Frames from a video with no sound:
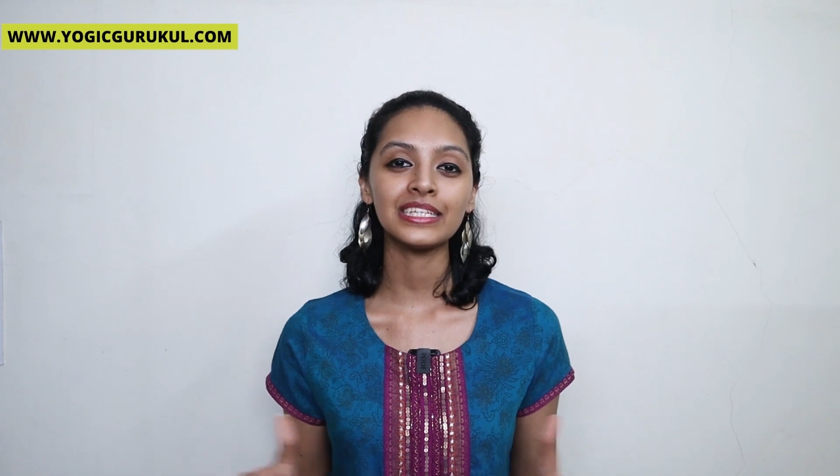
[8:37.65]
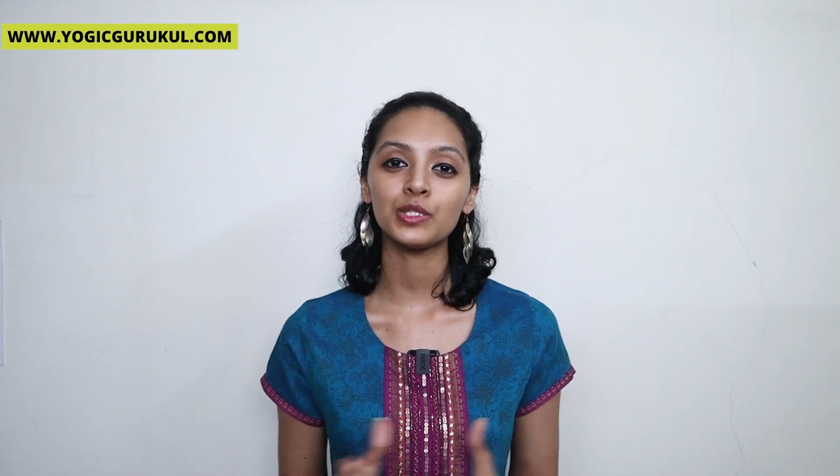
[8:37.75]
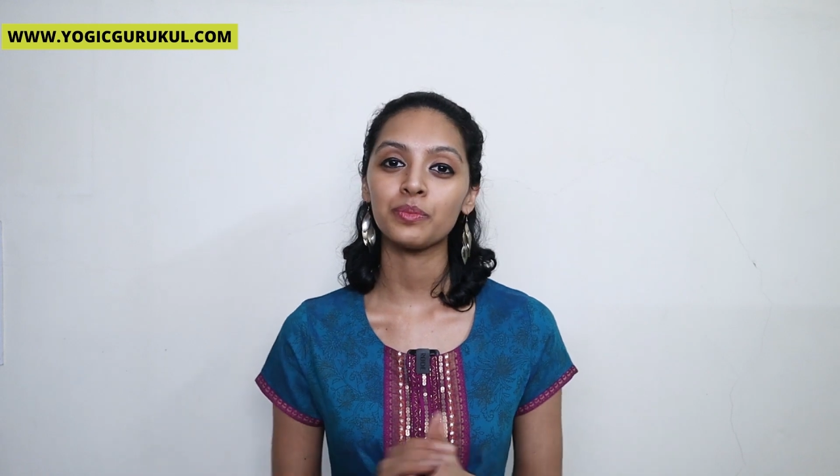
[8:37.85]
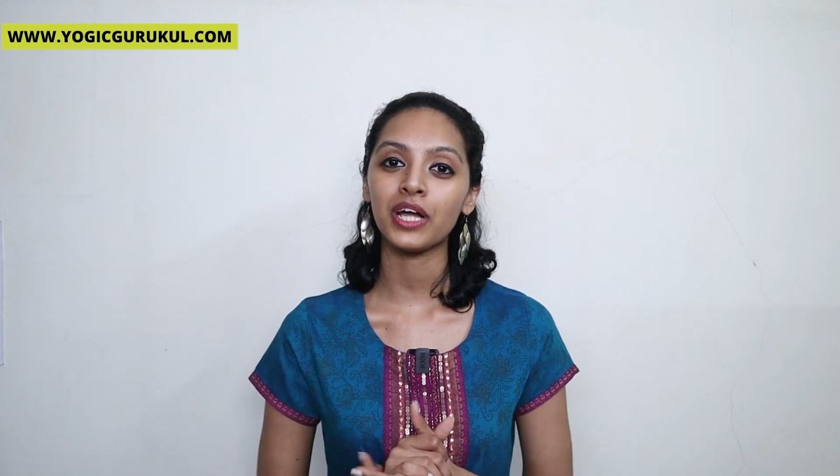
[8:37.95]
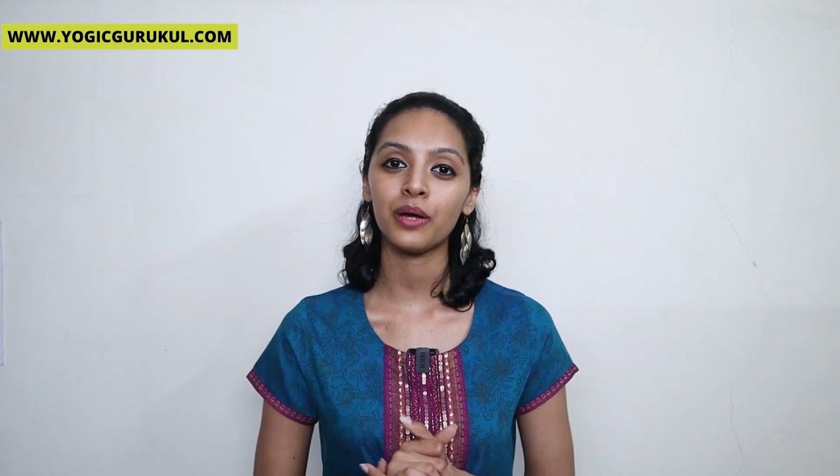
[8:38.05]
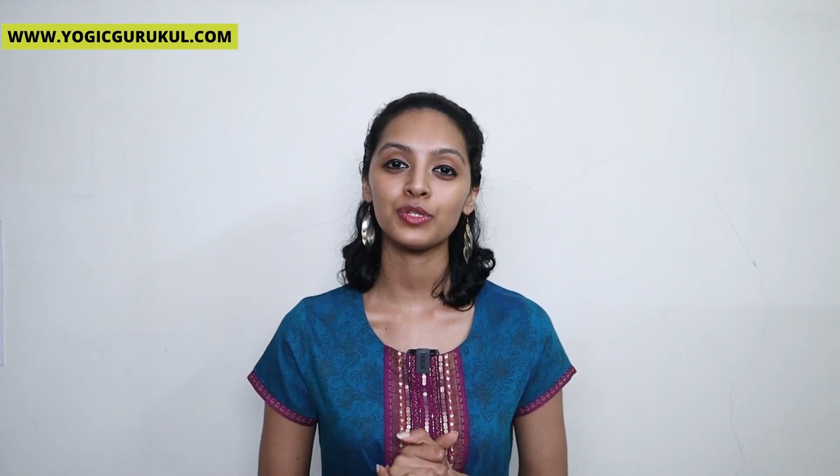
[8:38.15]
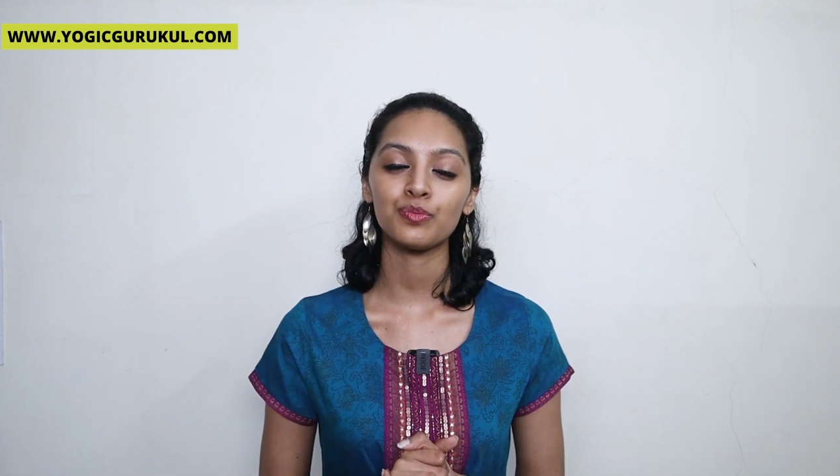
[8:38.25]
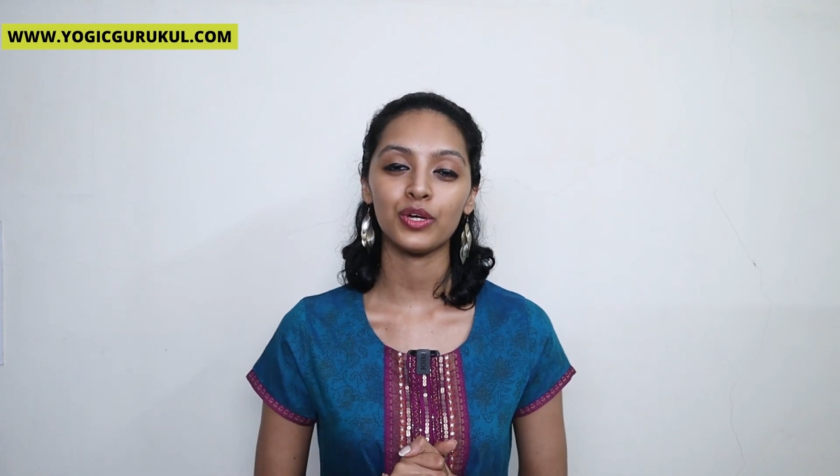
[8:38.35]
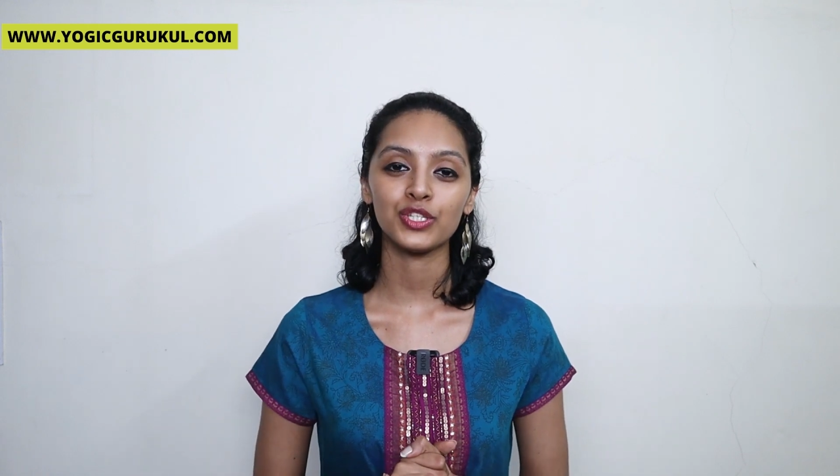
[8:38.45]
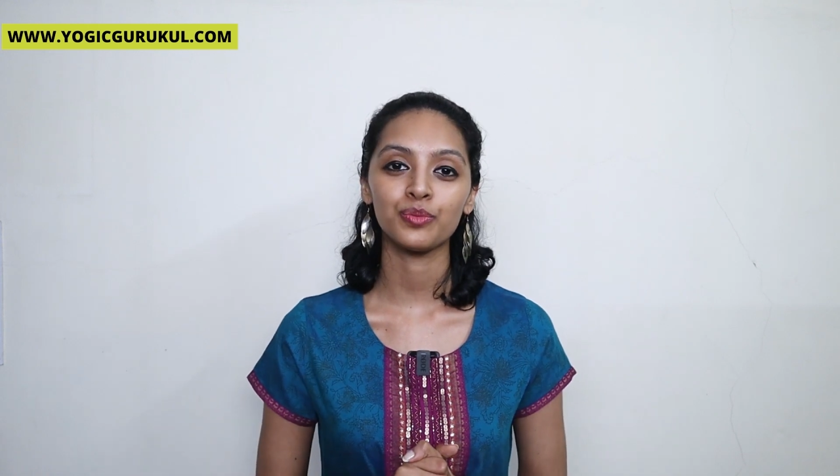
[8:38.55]
this becomes
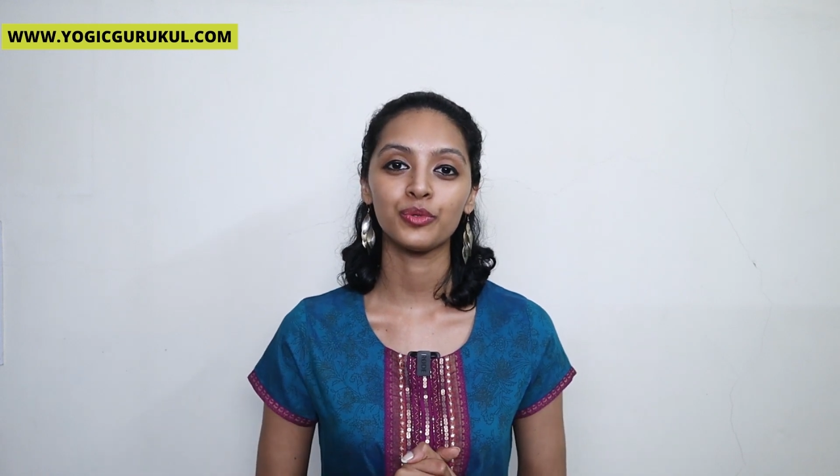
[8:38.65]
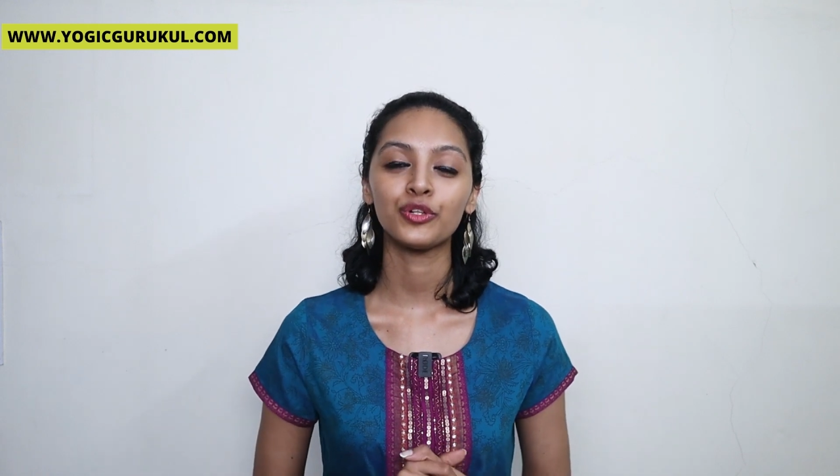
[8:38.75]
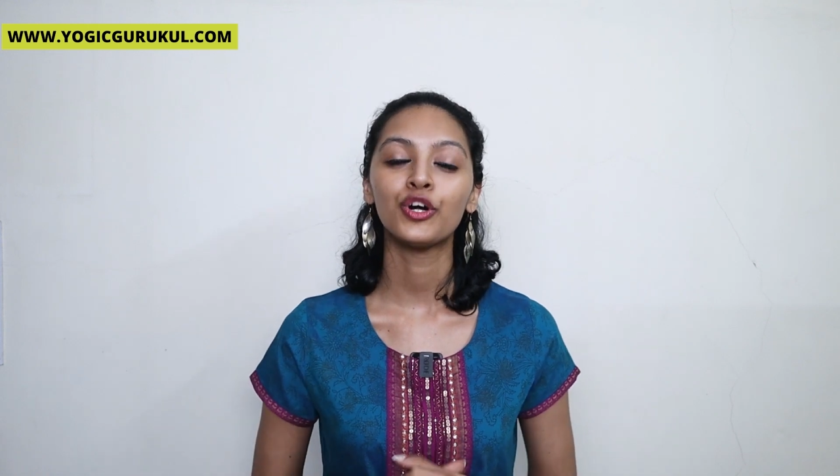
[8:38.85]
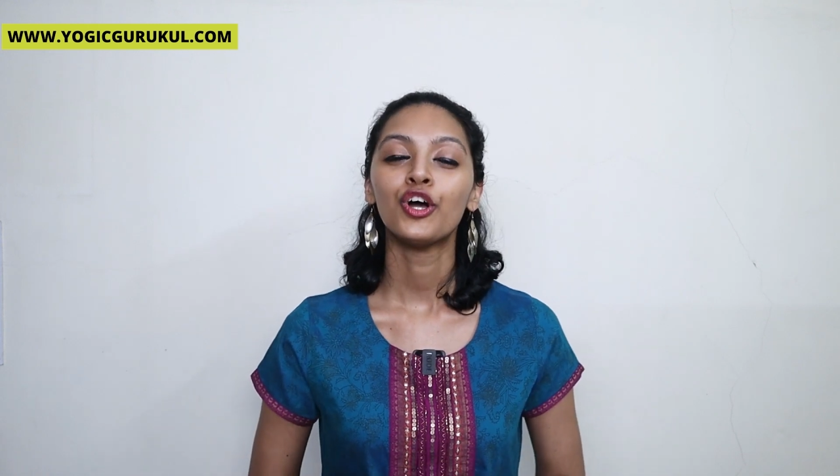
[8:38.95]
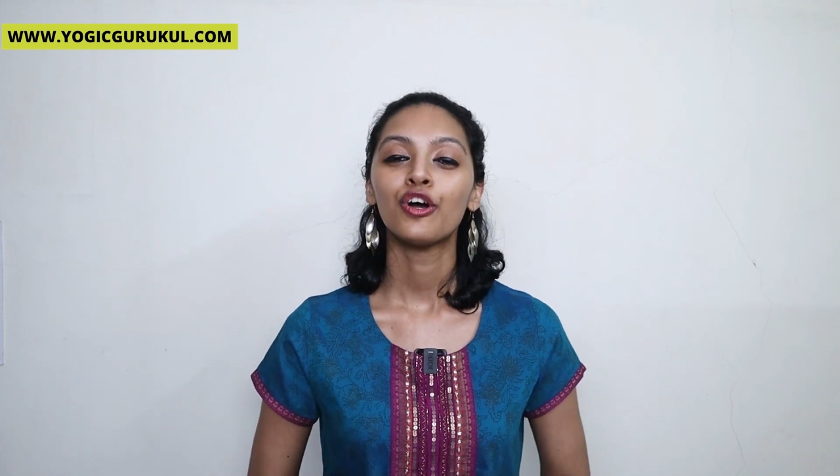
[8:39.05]
possible